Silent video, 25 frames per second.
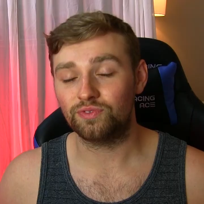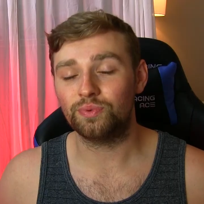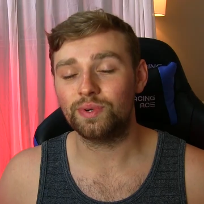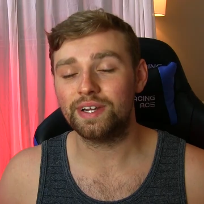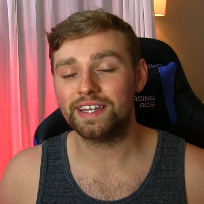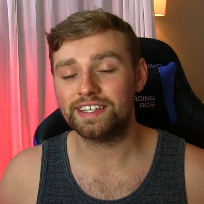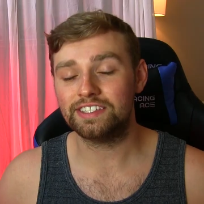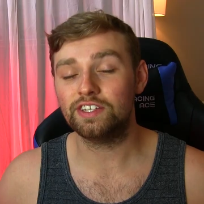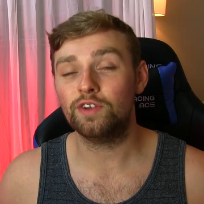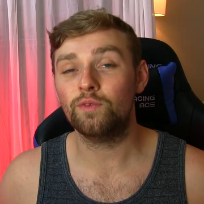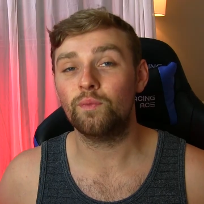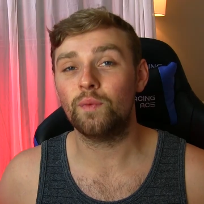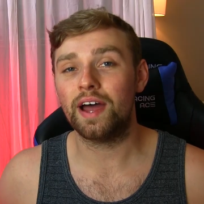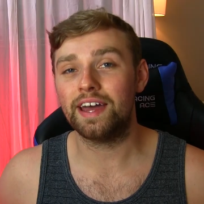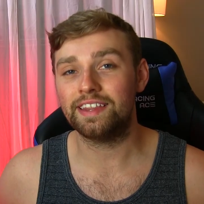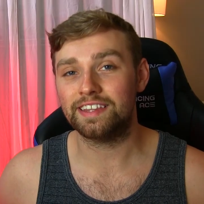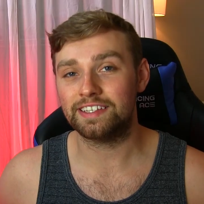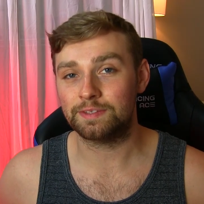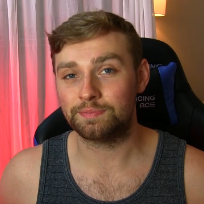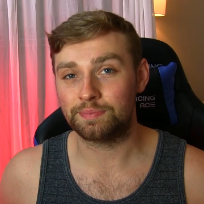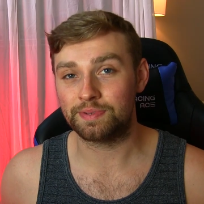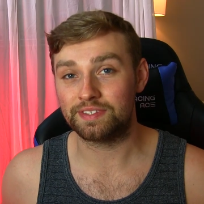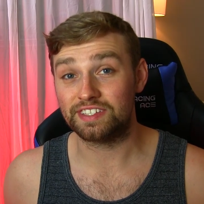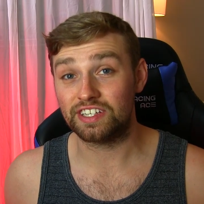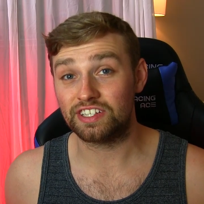The reason why
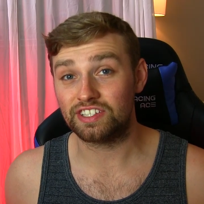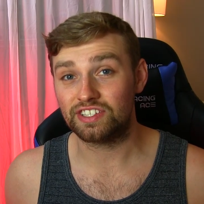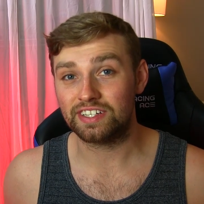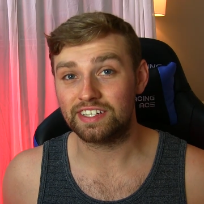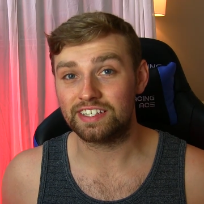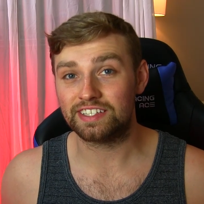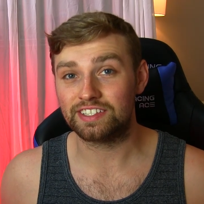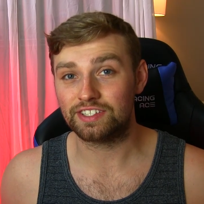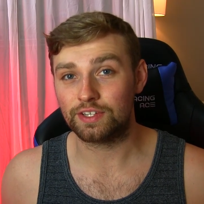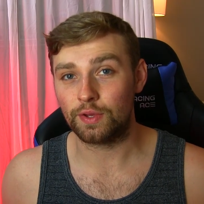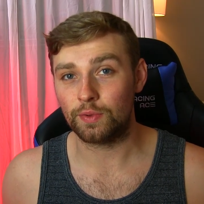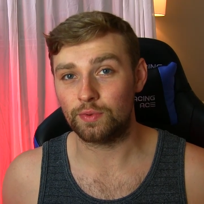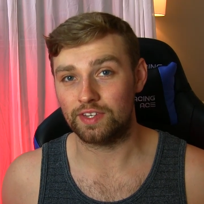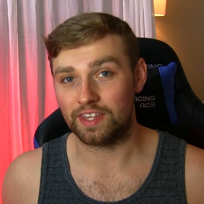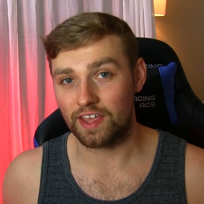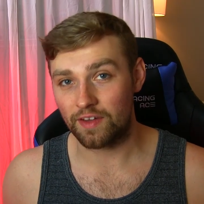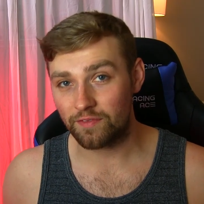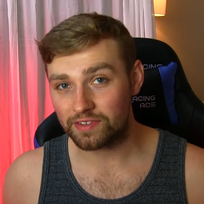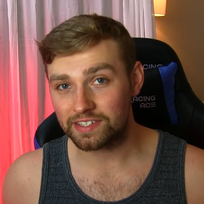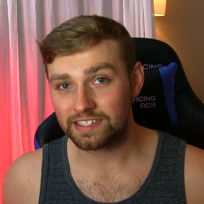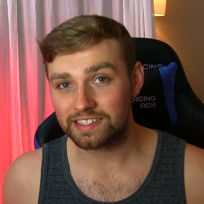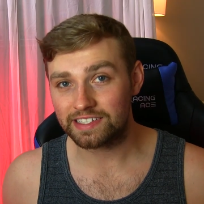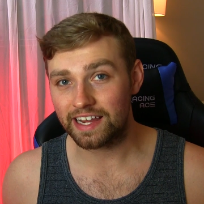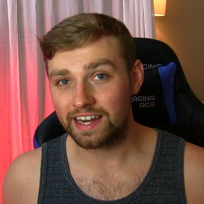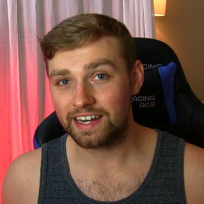this position is so
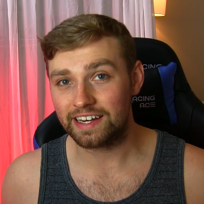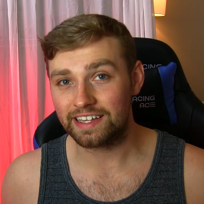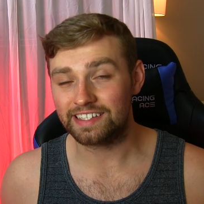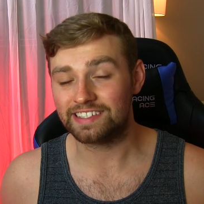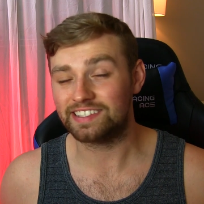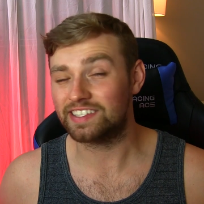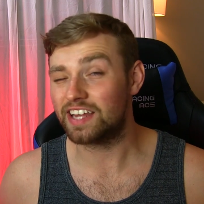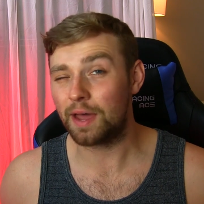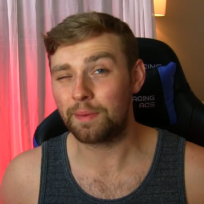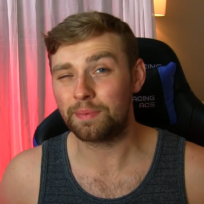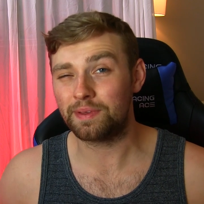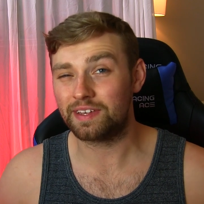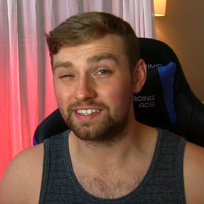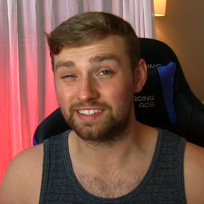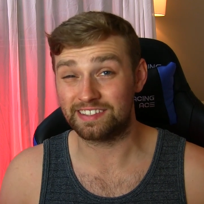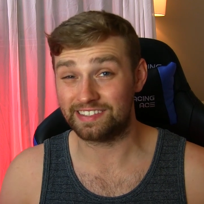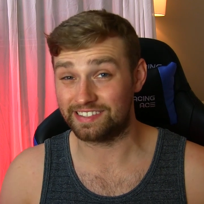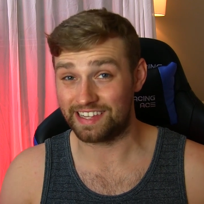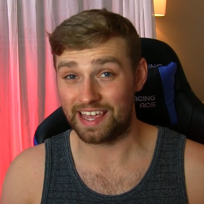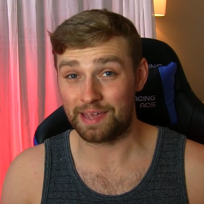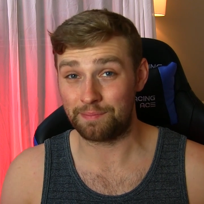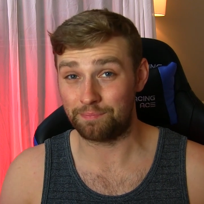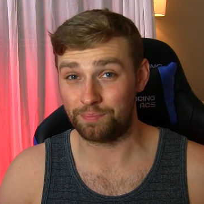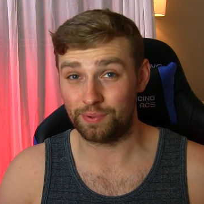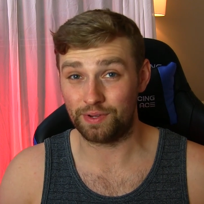devastating is not because
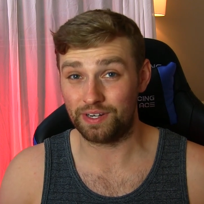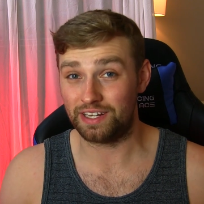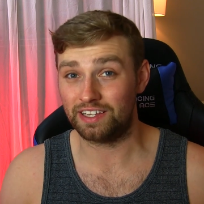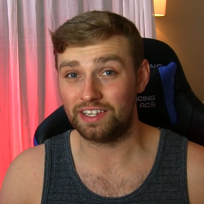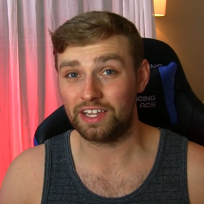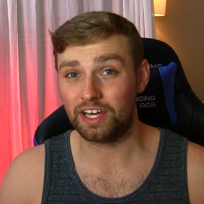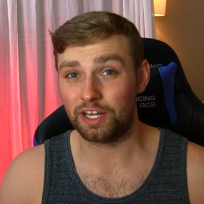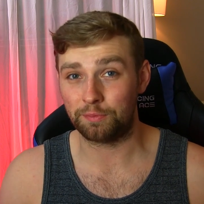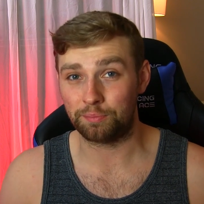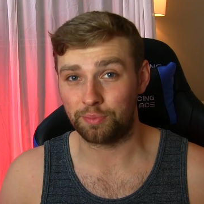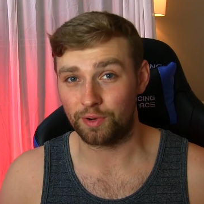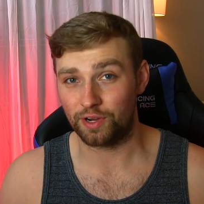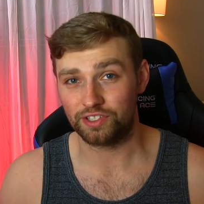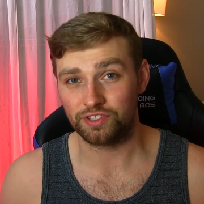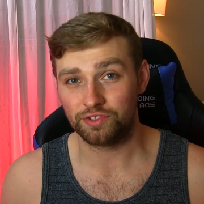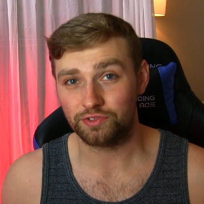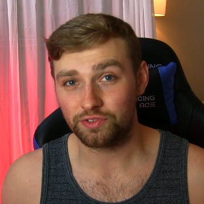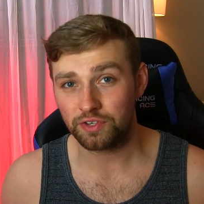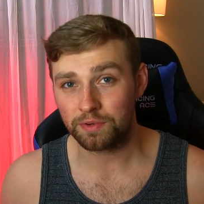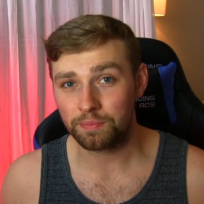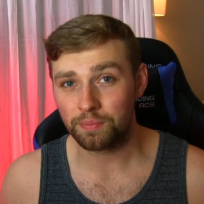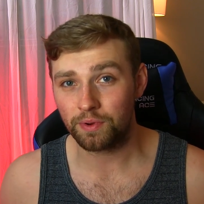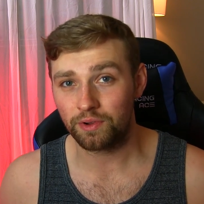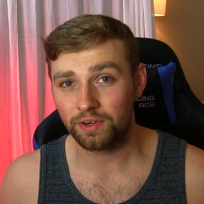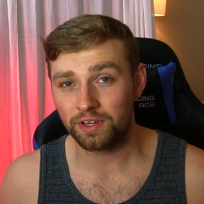it's putting a lot of pressure
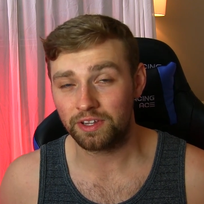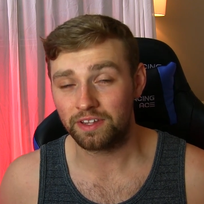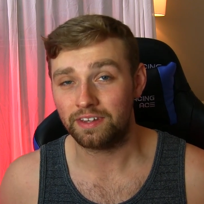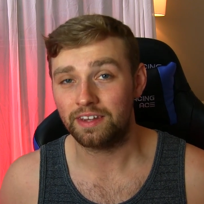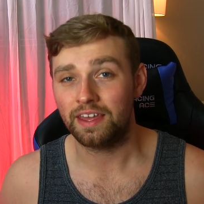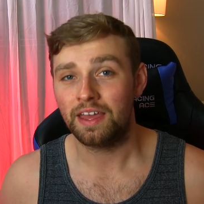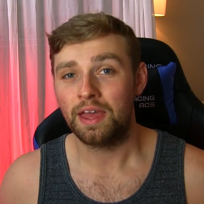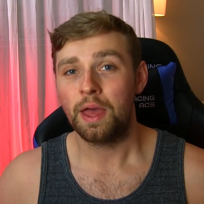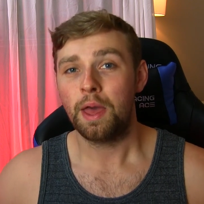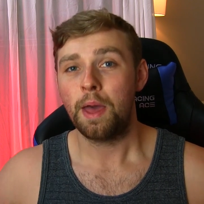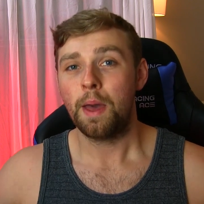on your opponent,